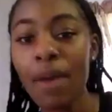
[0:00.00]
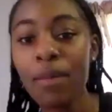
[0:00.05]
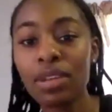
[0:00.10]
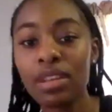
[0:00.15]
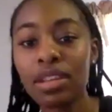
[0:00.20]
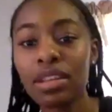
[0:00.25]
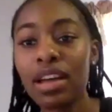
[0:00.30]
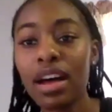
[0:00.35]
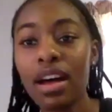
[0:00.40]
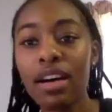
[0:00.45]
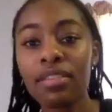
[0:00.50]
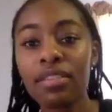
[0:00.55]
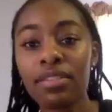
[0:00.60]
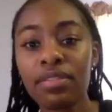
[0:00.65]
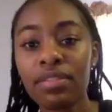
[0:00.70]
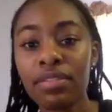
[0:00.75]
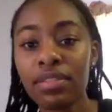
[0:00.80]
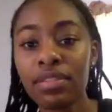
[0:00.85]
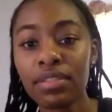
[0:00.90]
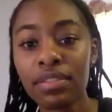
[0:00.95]
but I would
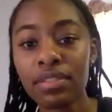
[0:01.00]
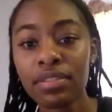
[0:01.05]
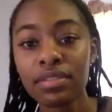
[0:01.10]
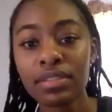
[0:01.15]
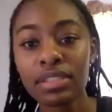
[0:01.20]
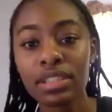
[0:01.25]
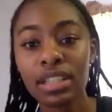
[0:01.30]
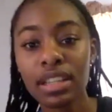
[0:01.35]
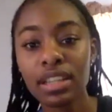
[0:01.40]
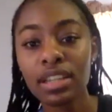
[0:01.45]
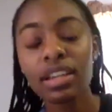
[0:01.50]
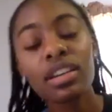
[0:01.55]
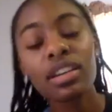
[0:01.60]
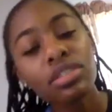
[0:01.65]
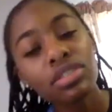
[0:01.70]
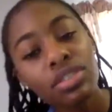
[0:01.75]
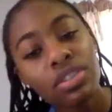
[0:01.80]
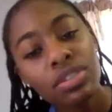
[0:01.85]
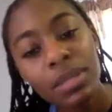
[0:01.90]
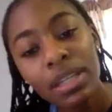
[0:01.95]
love
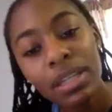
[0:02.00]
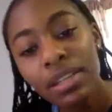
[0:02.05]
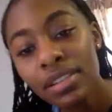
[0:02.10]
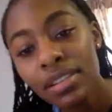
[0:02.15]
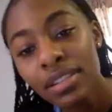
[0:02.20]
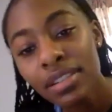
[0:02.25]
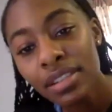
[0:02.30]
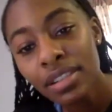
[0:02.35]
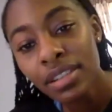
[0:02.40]
to. Excuse me.